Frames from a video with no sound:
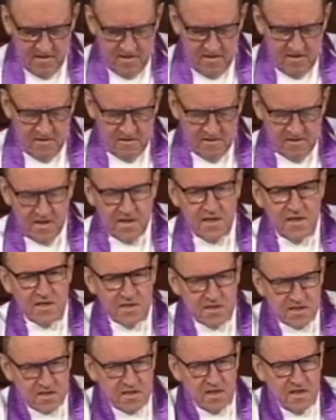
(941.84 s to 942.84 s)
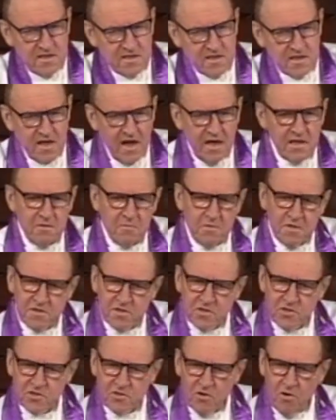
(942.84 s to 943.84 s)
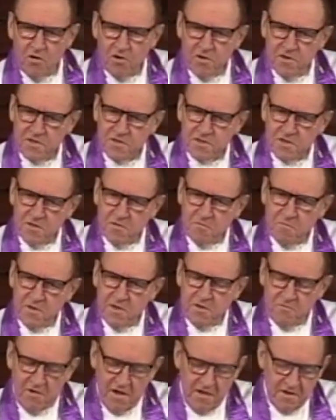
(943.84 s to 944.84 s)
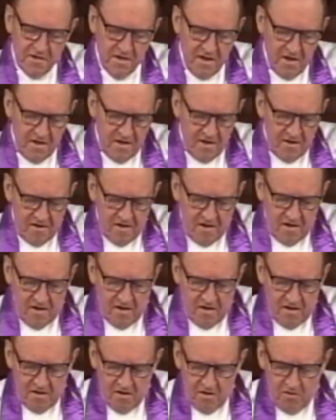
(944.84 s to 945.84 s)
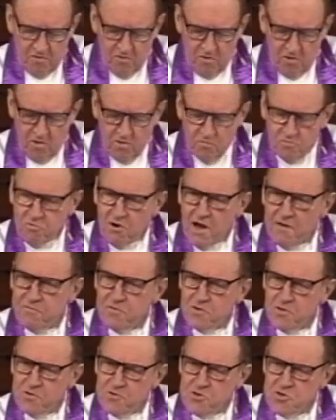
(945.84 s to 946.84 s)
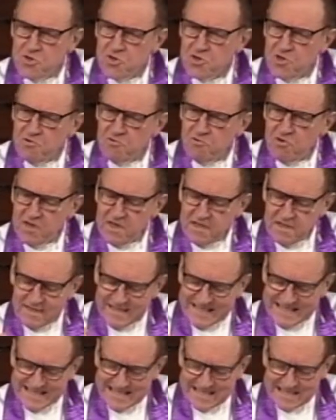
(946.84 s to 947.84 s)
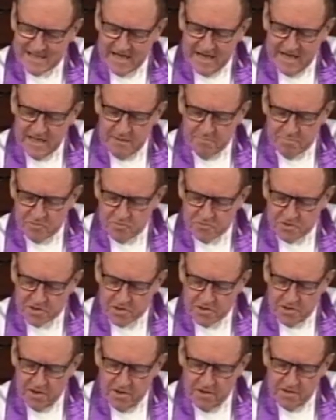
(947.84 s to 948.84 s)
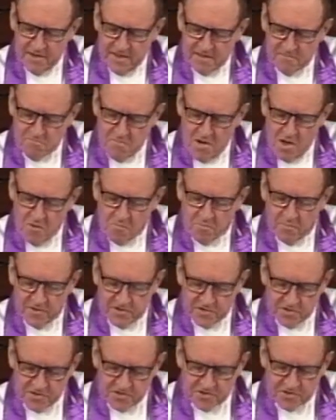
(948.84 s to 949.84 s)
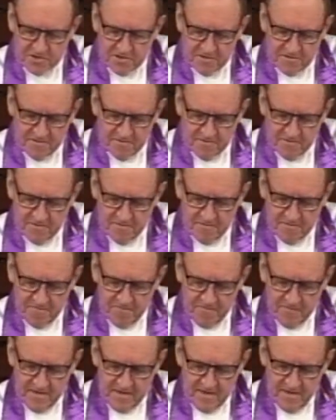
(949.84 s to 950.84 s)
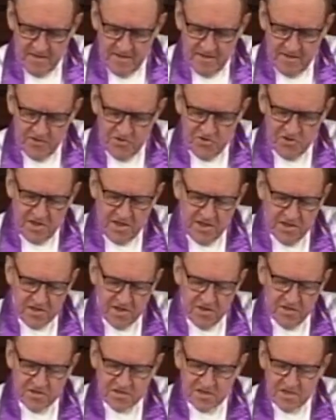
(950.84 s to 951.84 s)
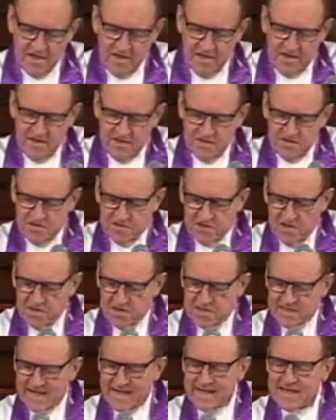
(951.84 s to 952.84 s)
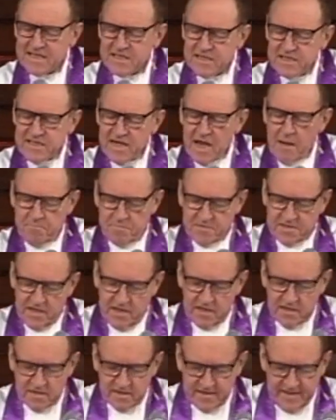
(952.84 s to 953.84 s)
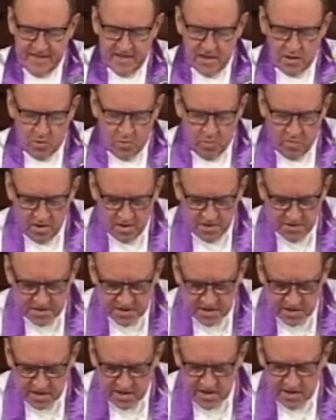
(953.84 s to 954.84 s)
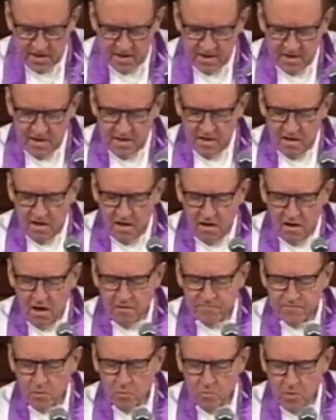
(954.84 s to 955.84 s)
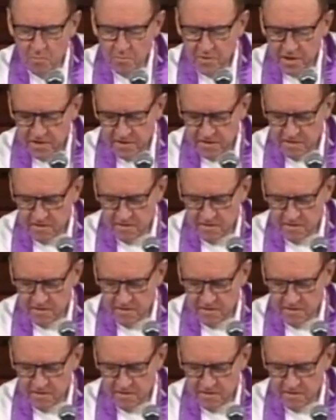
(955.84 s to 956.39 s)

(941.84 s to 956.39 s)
These, together with the stories that we read, are all revolutionary and table-turning moments. Jesus just accepting the equality of a woman